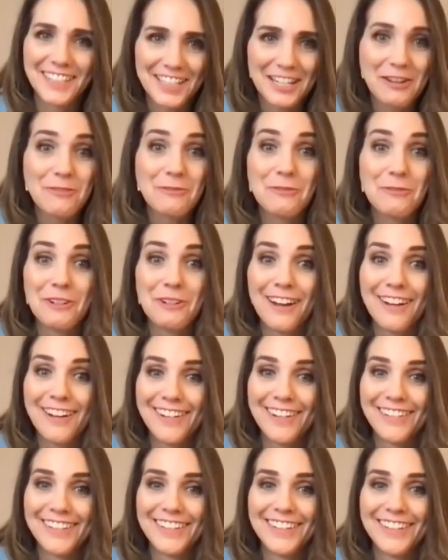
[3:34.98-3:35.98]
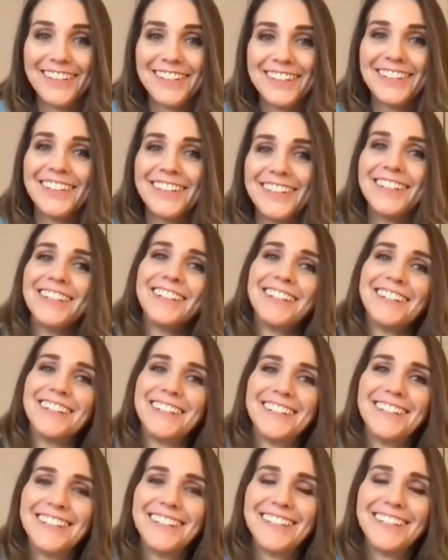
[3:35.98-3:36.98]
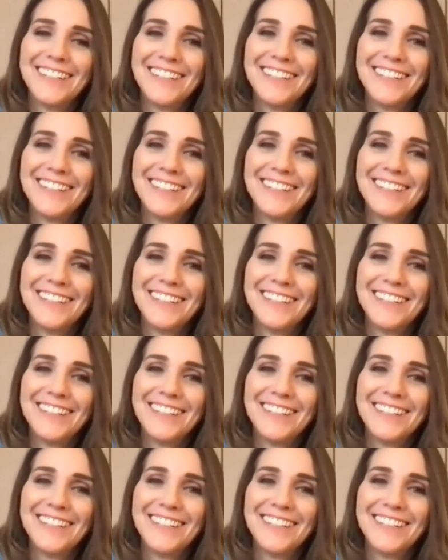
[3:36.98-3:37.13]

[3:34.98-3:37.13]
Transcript: I saw the scalability. I remember